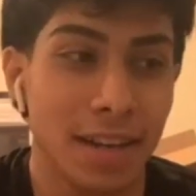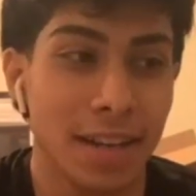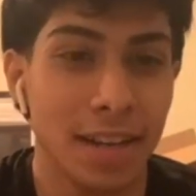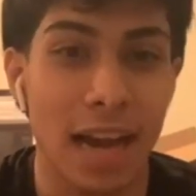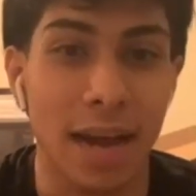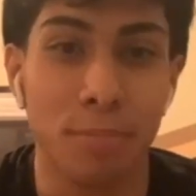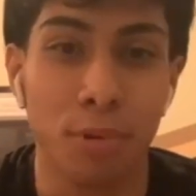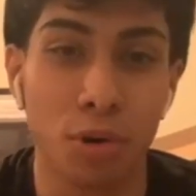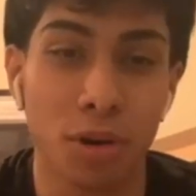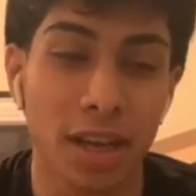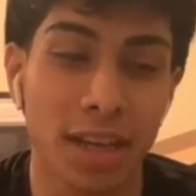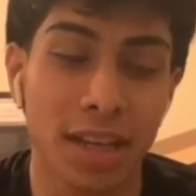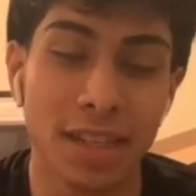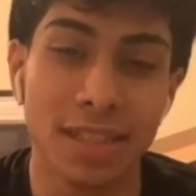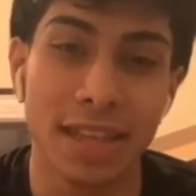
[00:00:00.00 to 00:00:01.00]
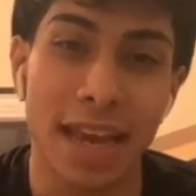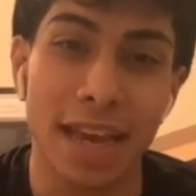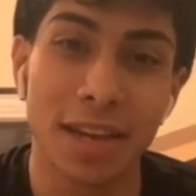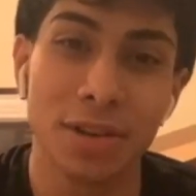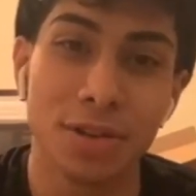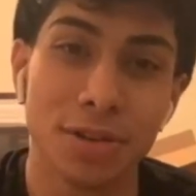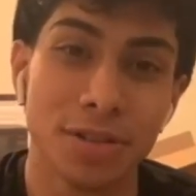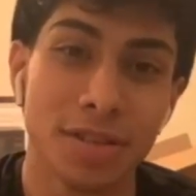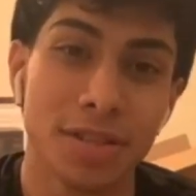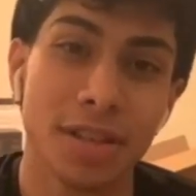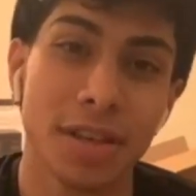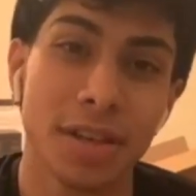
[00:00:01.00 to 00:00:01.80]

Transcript: I broke a kid's ankle.